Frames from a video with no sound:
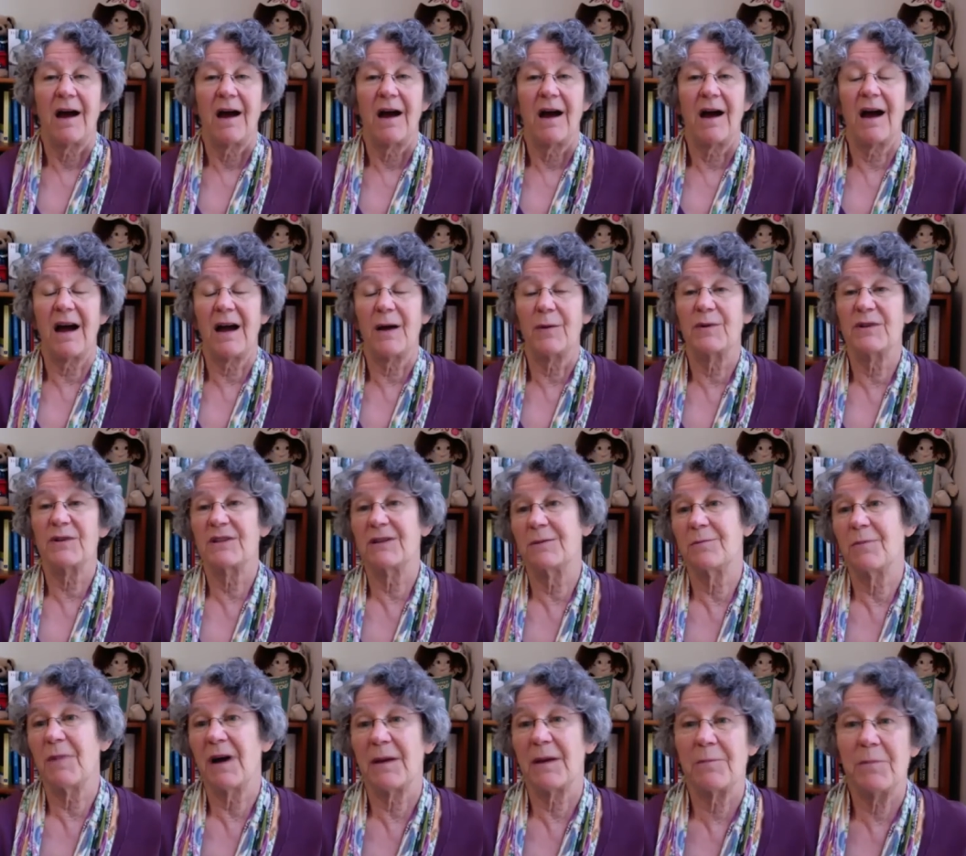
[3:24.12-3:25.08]
I was
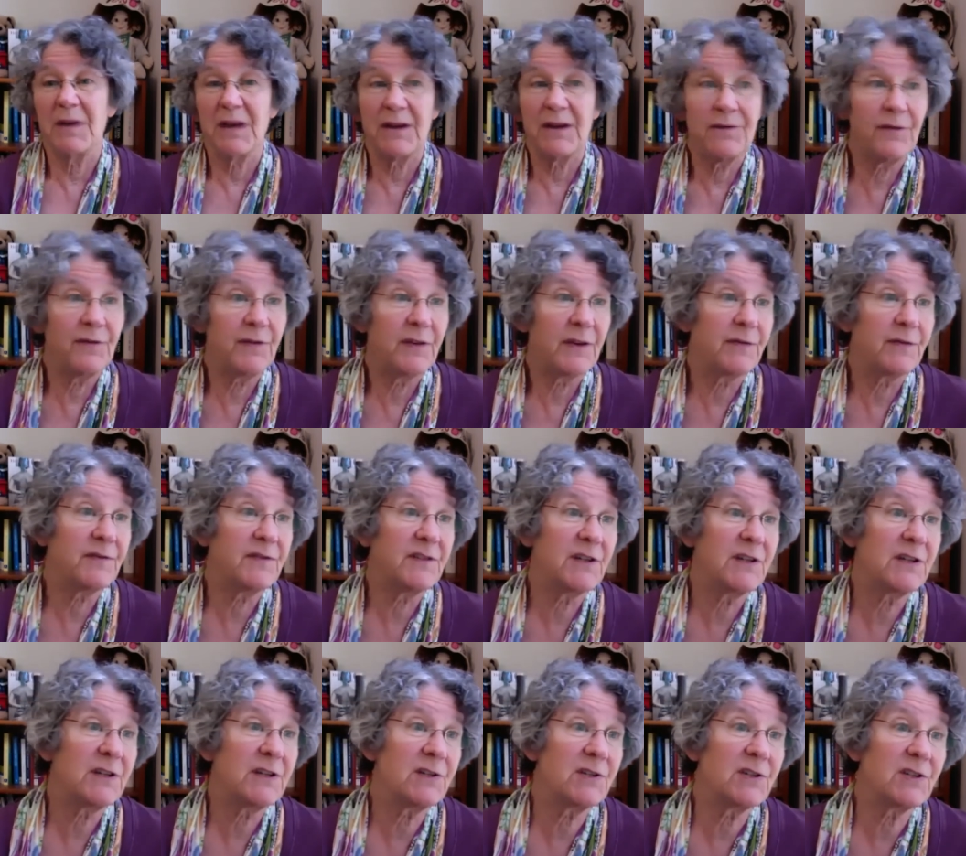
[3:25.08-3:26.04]
in my mid
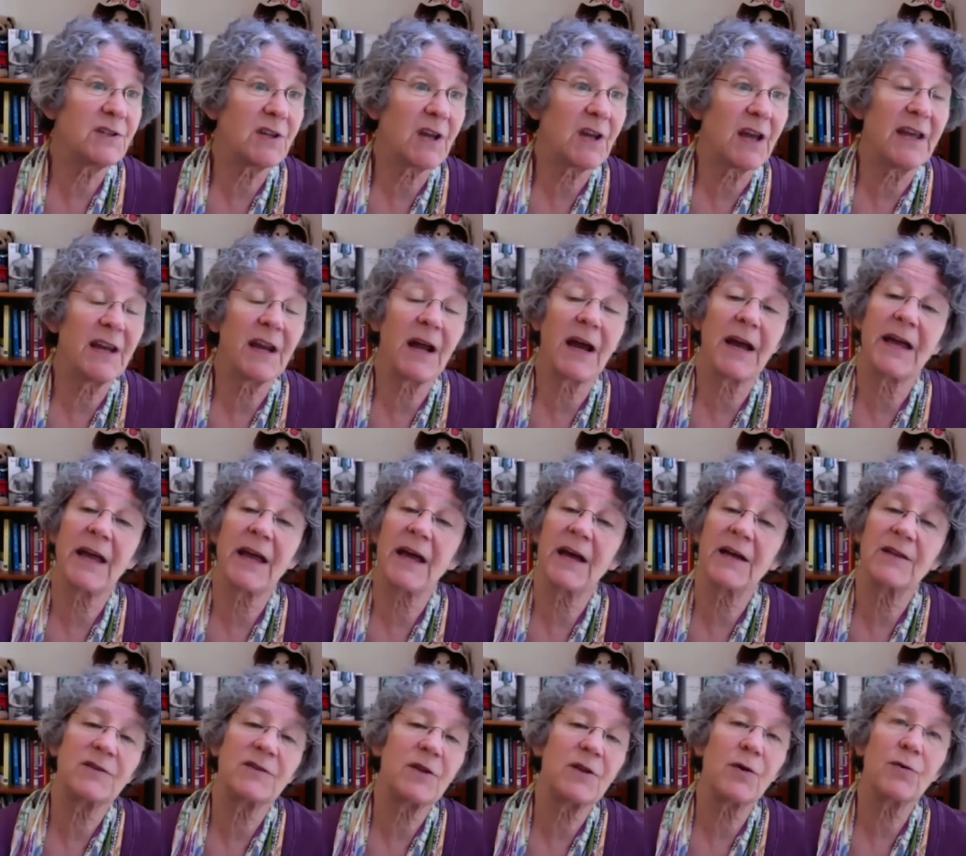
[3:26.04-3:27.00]
50s and I
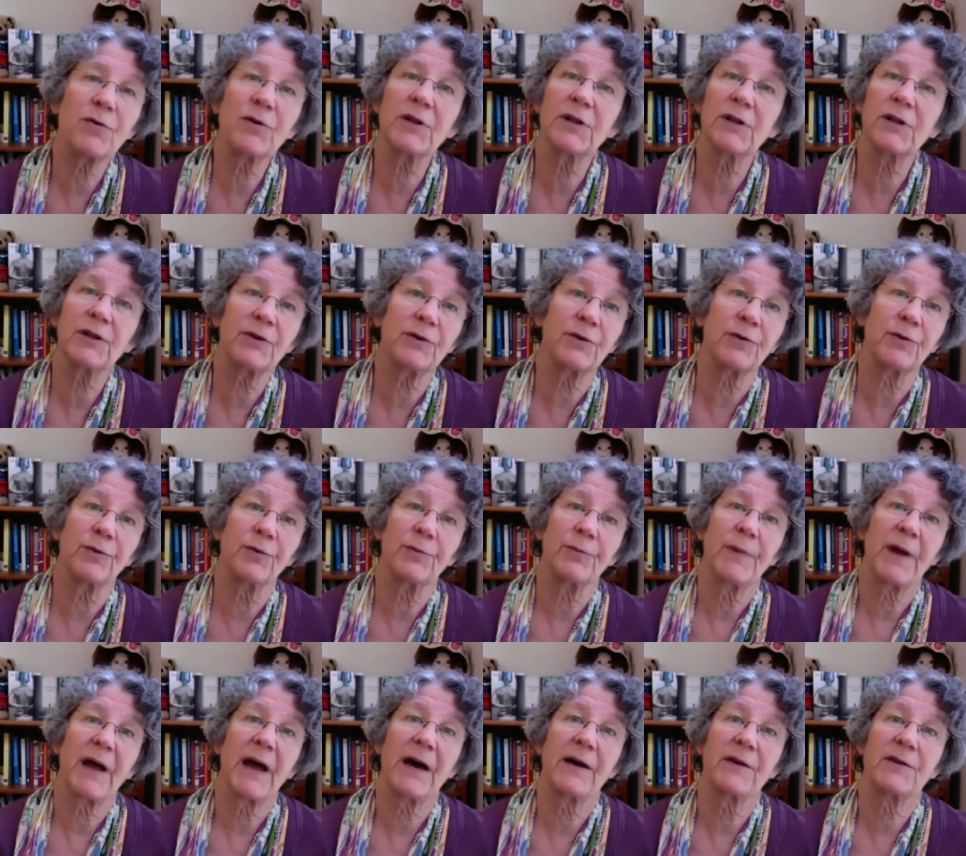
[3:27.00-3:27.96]
had no clue
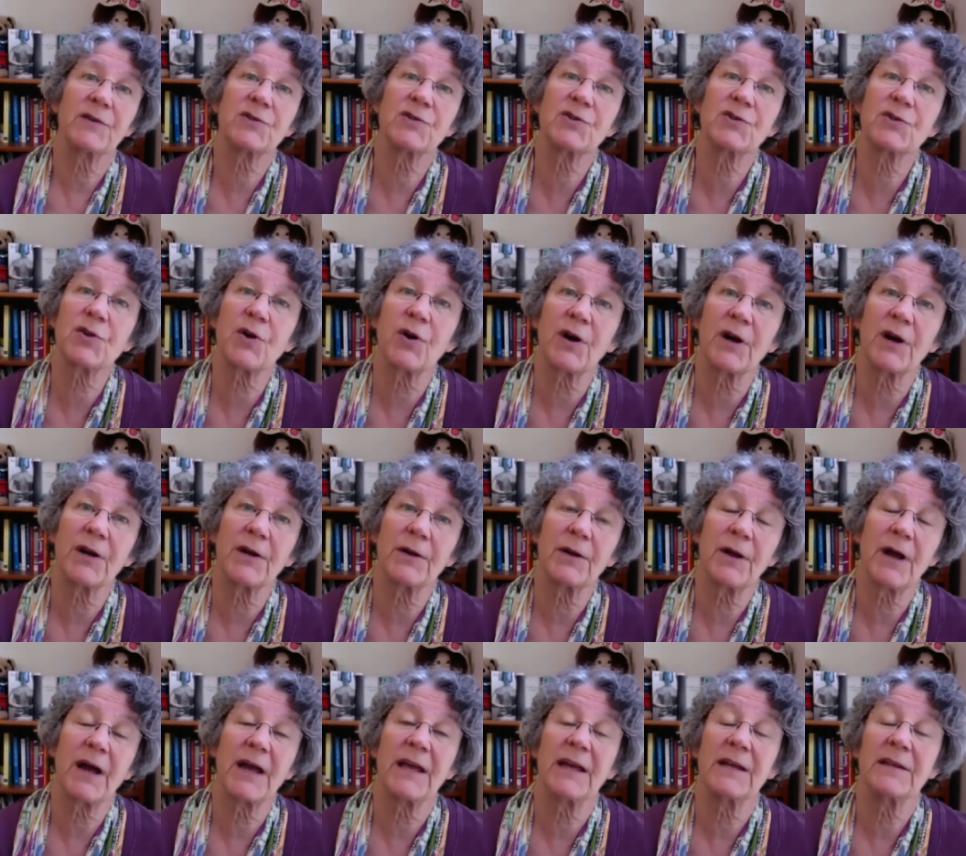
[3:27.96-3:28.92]
how to start.
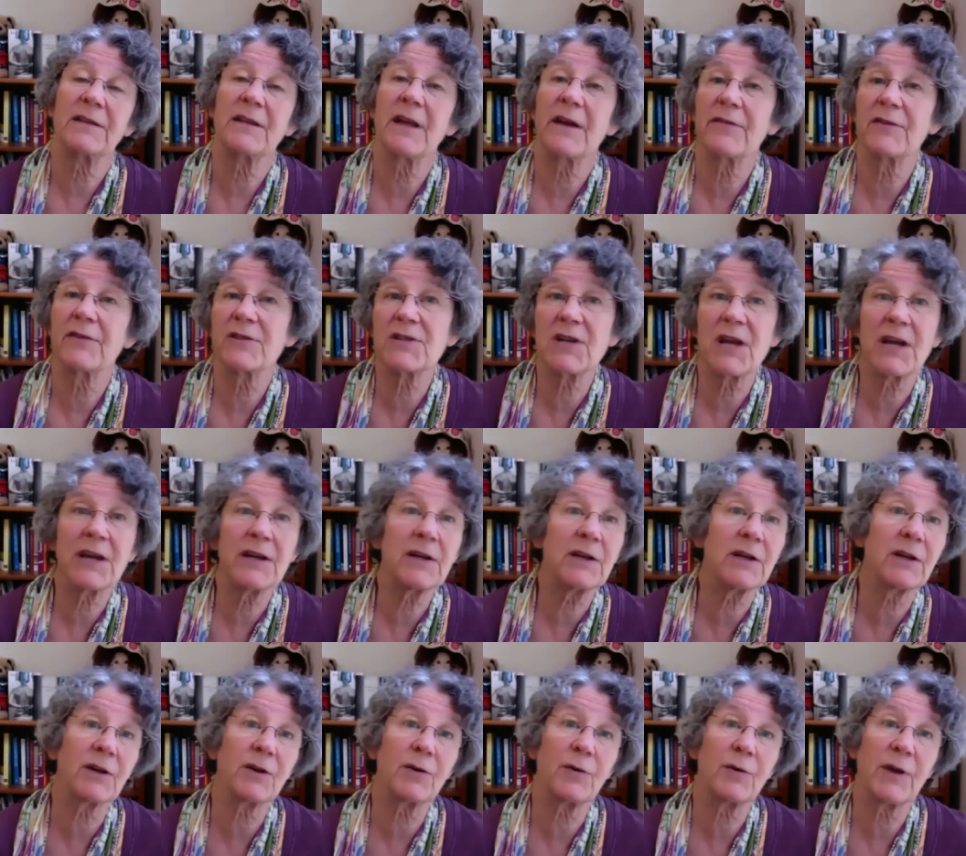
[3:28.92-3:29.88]
I had never
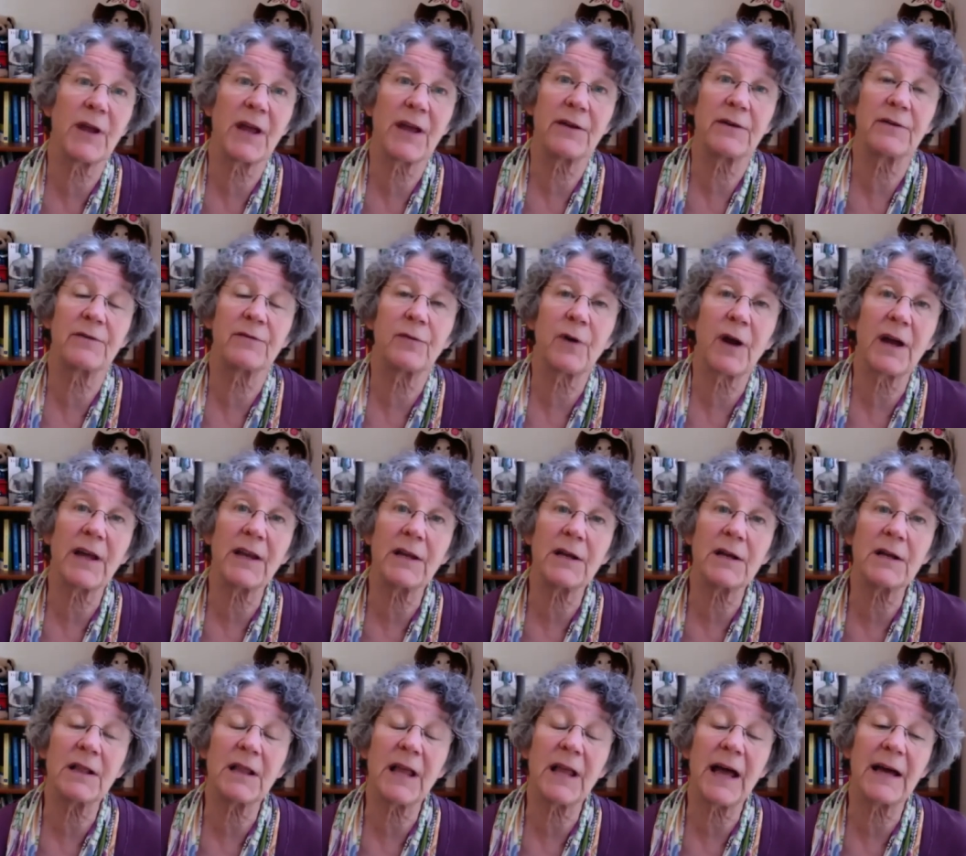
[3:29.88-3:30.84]
taken a creative
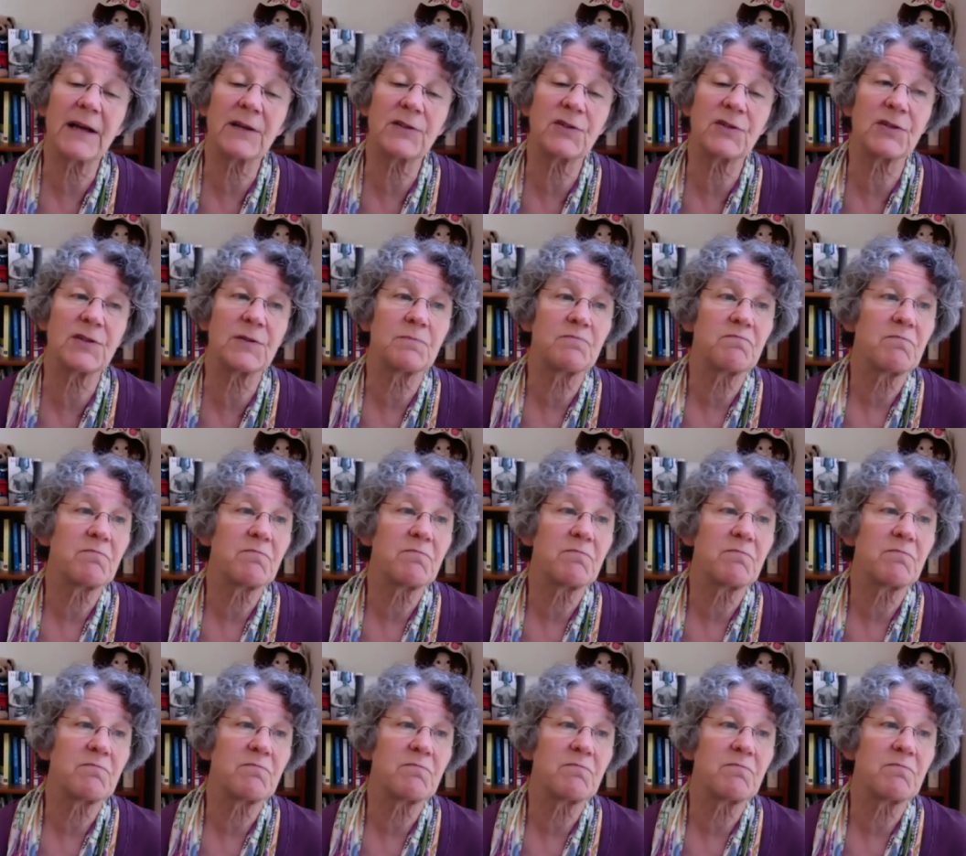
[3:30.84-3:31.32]
writing class.